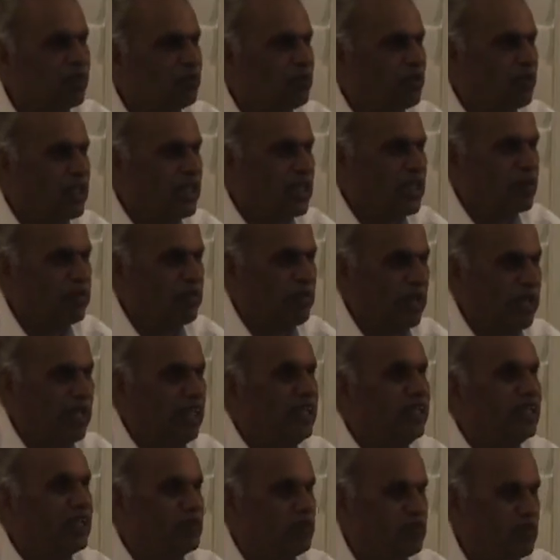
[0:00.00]

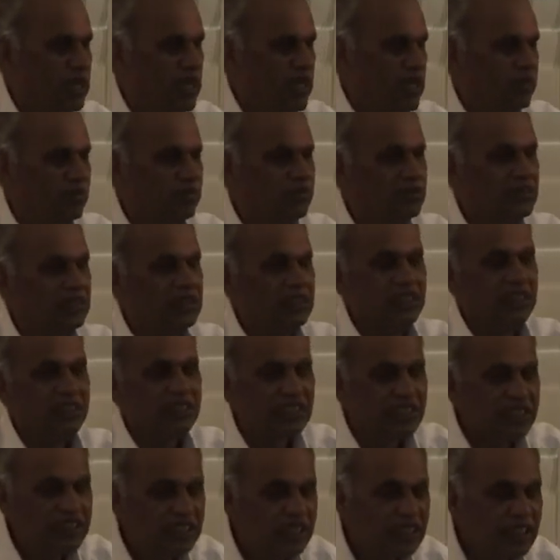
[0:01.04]
Punarapi Maranam.
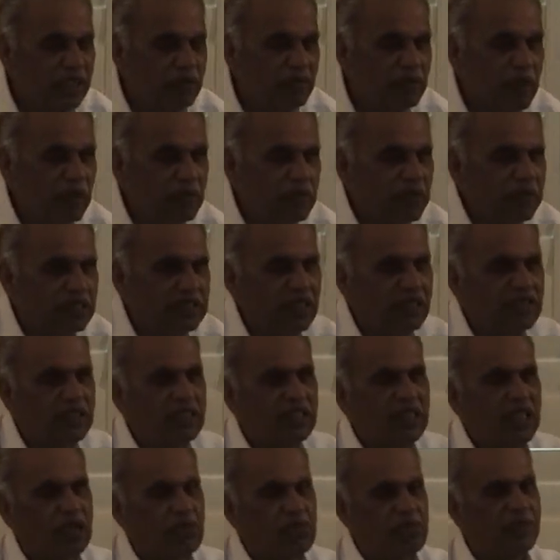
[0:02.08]
This is the purpose of the
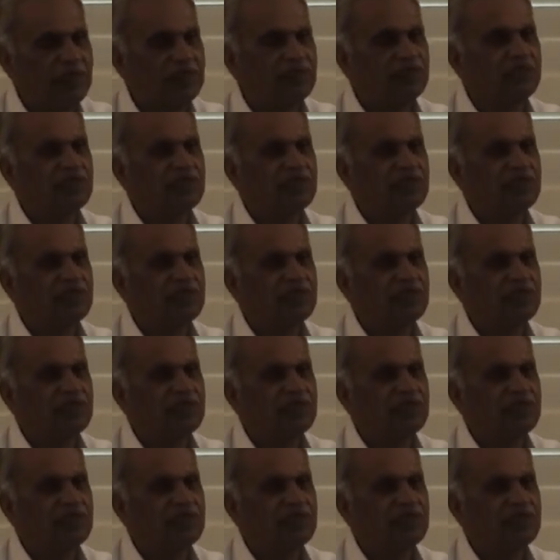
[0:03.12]
Dharma.